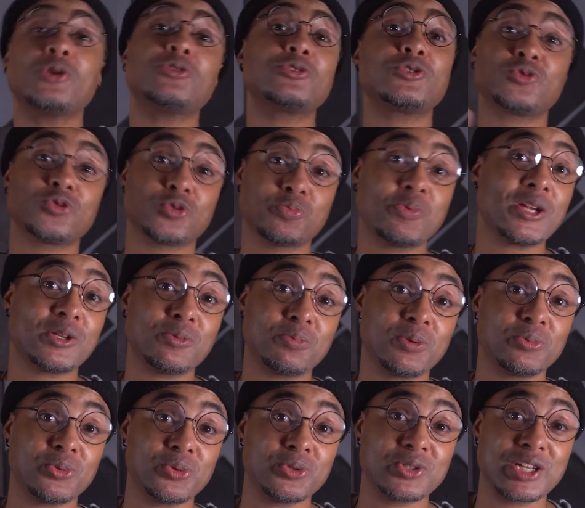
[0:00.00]
No disrespect to
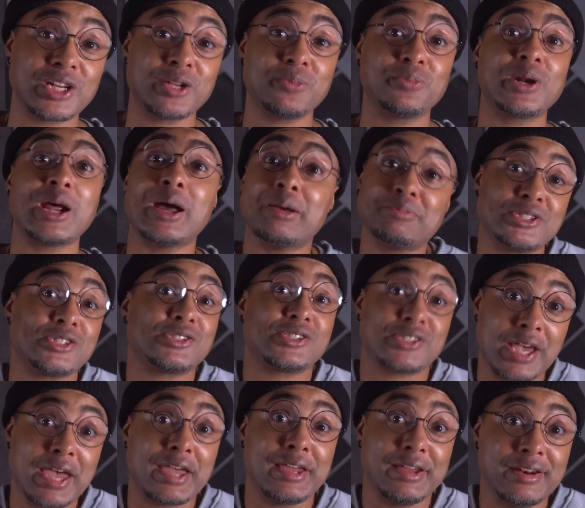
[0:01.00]
people who did it, but I'm just
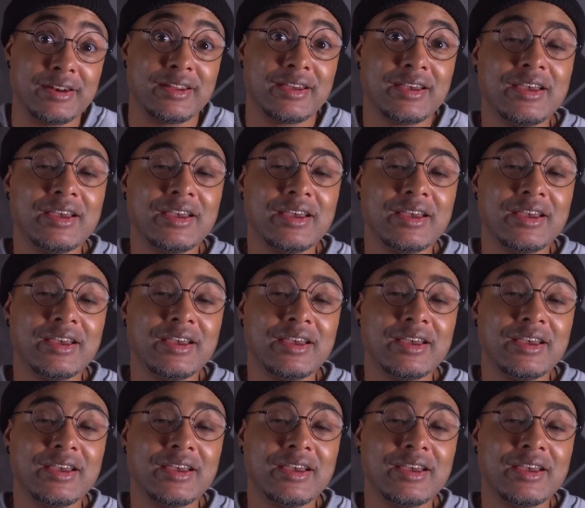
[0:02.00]
saying.